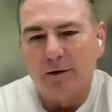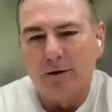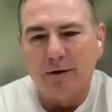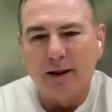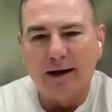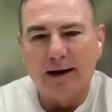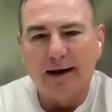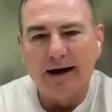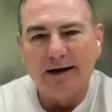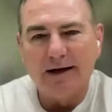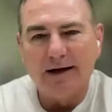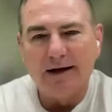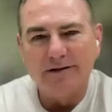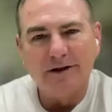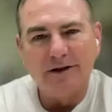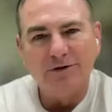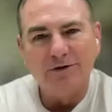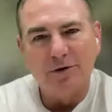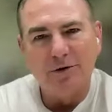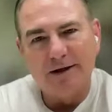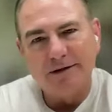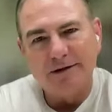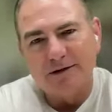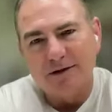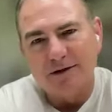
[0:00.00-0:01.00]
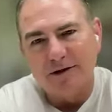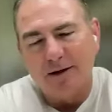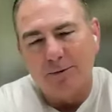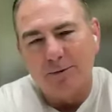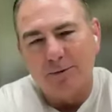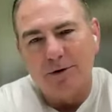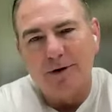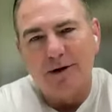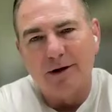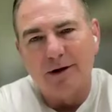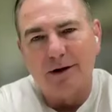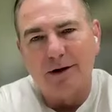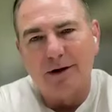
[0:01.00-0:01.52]
And you're like, how's mm-hmm. that
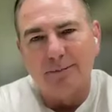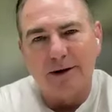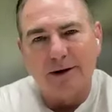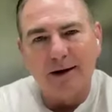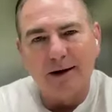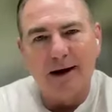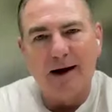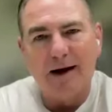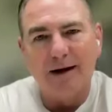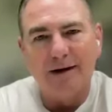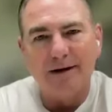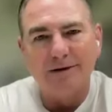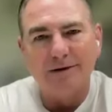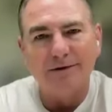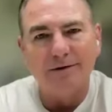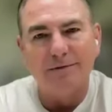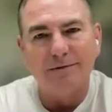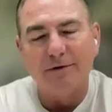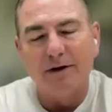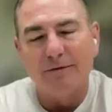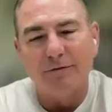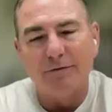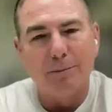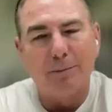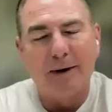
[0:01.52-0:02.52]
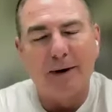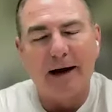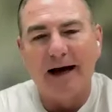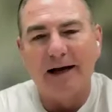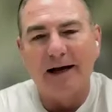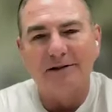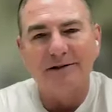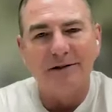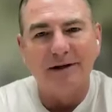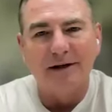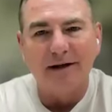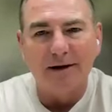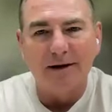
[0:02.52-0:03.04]
translate when you come to college? You've never
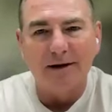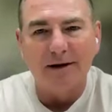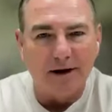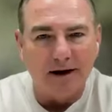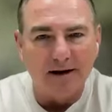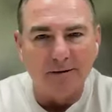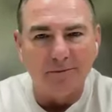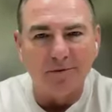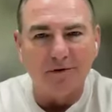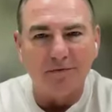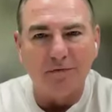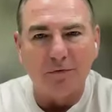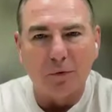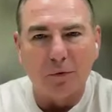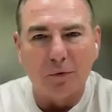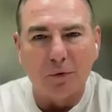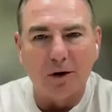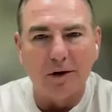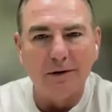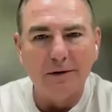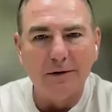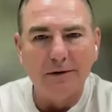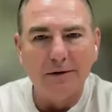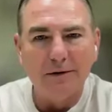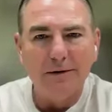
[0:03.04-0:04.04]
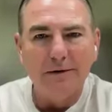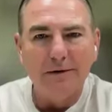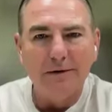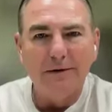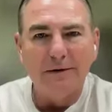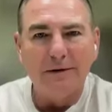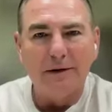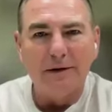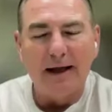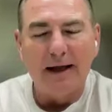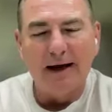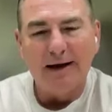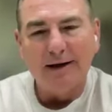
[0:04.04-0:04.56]
passed anybody before.
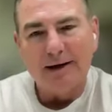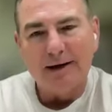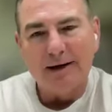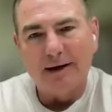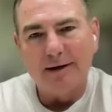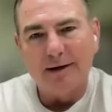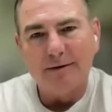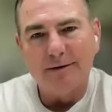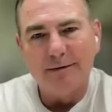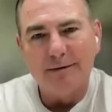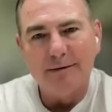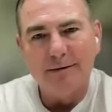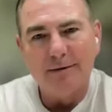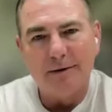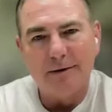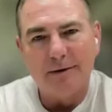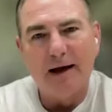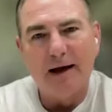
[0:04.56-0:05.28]
And now you gotta